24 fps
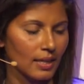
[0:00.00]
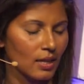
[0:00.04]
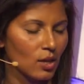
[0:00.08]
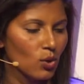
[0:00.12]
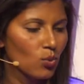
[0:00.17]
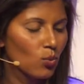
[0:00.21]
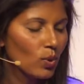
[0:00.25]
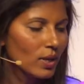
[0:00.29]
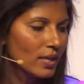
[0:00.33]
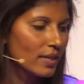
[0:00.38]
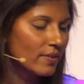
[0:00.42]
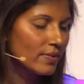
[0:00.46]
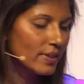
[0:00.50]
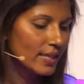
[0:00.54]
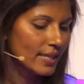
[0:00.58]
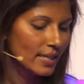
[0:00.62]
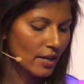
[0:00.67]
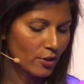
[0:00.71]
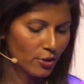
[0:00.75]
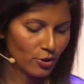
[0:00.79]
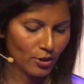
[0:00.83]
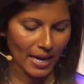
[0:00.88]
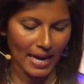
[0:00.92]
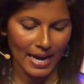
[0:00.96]
one of the
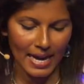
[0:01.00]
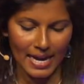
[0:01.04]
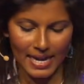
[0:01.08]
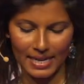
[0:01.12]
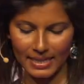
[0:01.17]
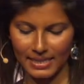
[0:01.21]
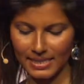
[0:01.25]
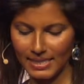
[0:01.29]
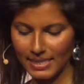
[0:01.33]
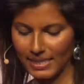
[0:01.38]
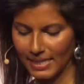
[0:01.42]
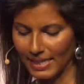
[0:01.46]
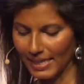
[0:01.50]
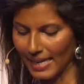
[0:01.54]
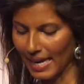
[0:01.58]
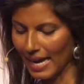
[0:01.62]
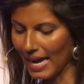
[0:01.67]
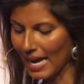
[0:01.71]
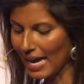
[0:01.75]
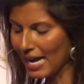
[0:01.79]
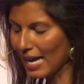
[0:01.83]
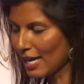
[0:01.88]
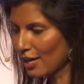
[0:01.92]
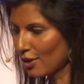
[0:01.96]
other hacks that I
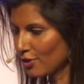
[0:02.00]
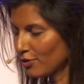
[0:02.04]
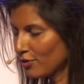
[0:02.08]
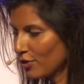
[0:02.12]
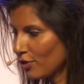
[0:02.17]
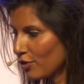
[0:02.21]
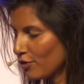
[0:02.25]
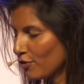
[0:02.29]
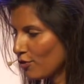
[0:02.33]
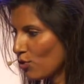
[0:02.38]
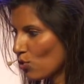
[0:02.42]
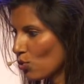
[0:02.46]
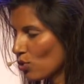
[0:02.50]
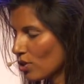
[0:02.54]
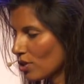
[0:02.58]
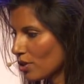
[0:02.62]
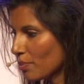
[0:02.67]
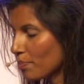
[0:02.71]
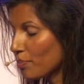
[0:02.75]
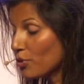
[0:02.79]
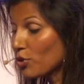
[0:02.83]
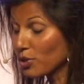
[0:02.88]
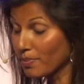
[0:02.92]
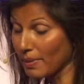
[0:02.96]
have for
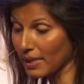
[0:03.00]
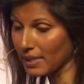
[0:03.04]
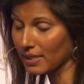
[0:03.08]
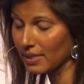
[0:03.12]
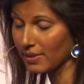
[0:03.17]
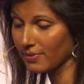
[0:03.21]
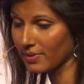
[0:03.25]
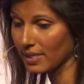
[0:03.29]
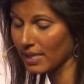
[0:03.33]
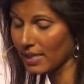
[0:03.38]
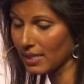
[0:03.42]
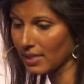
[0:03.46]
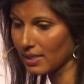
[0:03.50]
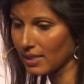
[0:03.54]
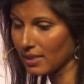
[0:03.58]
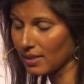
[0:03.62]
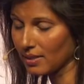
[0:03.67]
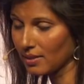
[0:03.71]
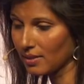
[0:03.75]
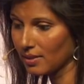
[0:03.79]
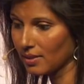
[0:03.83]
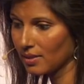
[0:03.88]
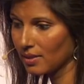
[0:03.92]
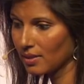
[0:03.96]
perspective
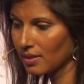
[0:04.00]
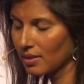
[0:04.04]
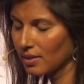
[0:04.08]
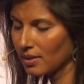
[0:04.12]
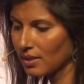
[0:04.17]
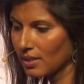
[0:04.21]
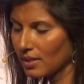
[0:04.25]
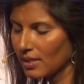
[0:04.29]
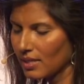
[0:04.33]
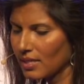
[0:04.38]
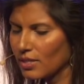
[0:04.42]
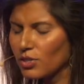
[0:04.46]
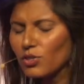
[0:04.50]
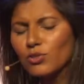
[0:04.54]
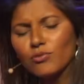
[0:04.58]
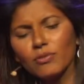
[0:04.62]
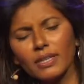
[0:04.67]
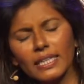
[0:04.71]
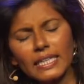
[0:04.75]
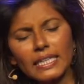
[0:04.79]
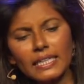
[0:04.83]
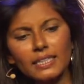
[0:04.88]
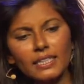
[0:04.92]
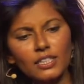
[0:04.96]
taking is the
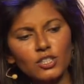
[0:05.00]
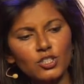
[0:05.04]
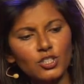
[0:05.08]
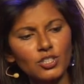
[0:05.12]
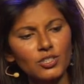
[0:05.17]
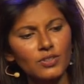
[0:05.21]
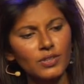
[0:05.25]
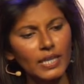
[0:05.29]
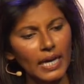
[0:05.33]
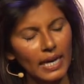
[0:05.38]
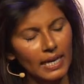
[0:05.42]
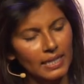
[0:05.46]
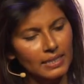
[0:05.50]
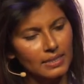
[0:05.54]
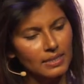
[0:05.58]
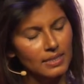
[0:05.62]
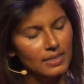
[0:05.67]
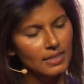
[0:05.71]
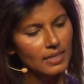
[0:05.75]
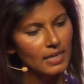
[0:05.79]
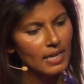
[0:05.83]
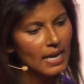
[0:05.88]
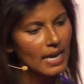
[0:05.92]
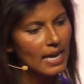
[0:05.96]
recognition that
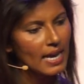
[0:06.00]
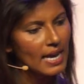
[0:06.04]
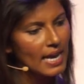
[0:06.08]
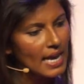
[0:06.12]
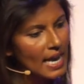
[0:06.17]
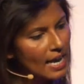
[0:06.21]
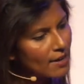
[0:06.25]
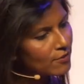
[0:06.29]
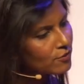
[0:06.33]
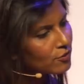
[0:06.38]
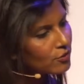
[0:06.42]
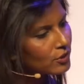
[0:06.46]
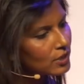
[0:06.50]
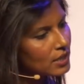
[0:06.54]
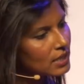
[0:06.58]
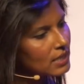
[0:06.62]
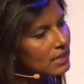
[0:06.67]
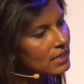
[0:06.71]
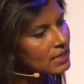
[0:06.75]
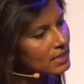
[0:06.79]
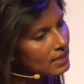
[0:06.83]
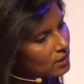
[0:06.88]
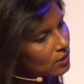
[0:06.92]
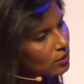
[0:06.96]
every
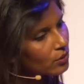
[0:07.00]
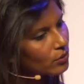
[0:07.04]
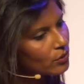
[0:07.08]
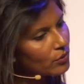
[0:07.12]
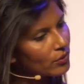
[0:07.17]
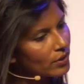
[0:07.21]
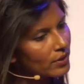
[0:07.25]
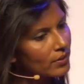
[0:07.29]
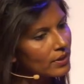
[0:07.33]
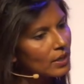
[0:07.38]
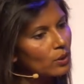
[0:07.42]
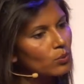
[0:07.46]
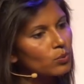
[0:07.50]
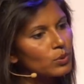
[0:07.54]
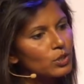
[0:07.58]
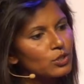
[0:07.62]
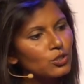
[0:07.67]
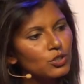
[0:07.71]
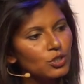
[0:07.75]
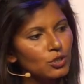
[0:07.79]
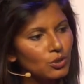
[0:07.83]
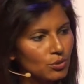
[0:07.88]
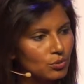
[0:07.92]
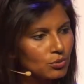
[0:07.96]
single thing that we
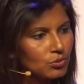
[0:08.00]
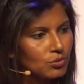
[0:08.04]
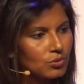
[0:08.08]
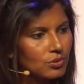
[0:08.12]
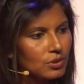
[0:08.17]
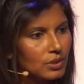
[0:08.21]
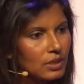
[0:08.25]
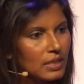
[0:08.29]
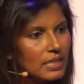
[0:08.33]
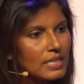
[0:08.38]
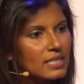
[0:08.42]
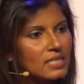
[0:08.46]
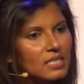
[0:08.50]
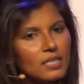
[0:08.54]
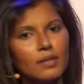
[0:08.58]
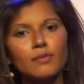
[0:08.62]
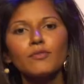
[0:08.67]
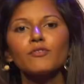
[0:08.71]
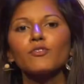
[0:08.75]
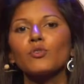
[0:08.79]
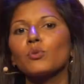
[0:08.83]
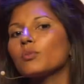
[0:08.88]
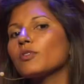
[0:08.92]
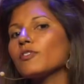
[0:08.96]
do in some
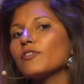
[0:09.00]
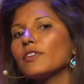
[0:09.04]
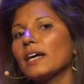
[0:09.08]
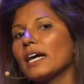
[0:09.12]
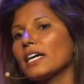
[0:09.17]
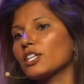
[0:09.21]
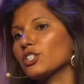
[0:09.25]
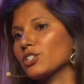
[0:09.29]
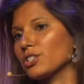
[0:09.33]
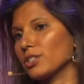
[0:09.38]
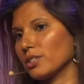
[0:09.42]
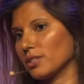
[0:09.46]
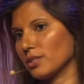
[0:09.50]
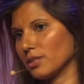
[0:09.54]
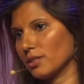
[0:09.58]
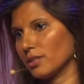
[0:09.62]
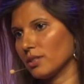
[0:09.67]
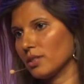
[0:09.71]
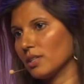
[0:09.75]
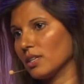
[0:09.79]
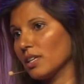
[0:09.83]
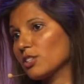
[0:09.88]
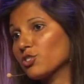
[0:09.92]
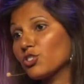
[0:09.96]
form or fashion,
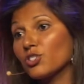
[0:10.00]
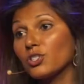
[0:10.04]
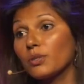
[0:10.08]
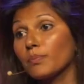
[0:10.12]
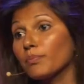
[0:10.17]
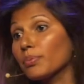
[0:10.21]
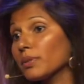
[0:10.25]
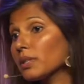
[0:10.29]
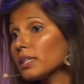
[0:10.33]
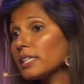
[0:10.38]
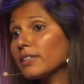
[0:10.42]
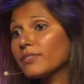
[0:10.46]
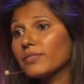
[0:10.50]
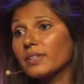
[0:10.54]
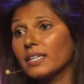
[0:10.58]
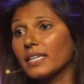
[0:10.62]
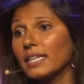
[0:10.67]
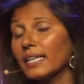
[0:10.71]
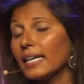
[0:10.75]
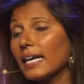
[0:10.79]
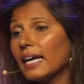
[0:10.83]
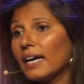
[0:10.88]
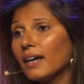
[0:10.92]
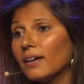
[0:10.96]
it's just a belief that I
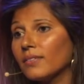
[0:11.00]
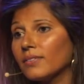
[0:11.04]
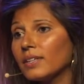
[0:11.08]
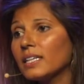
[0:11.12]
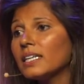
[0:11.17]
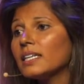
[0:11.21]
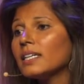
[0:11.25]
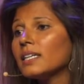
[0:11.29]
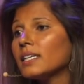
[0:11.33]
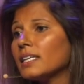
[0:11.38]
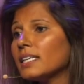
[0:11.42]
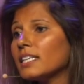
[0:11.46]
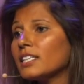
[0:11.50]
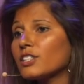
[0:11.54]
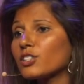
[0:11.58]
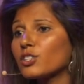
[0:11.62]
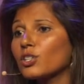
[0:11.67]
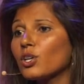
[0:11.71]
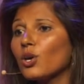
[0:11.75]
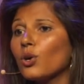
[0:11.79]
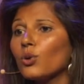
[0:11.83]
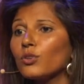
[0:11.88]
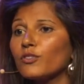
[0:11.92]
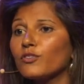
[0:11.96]
have, is
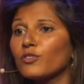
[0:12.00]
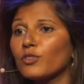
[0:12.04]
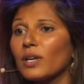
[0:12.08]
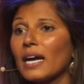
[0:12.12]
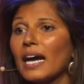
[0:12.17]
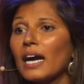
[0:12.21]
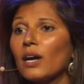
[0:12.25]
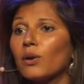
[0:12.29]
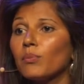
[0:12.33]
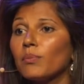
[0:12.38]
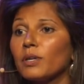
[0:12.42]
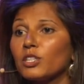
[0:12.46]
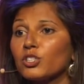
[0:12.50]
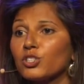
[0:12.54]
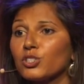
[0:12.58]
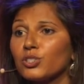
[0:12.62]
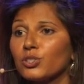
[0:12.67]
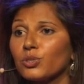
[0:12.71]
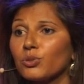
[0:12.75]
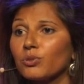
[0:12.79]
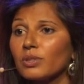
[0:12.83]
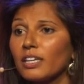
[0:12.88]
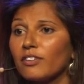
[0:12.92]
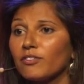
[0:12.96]
code for how much do
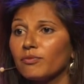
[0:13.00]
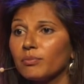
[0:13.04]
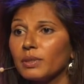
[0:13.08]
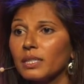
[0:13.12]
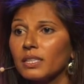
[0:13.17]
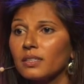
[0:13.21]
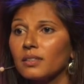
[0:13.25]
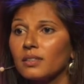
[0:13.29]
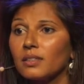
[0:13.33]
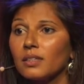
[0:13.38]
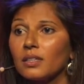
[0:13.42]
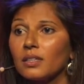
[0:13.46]
you love me.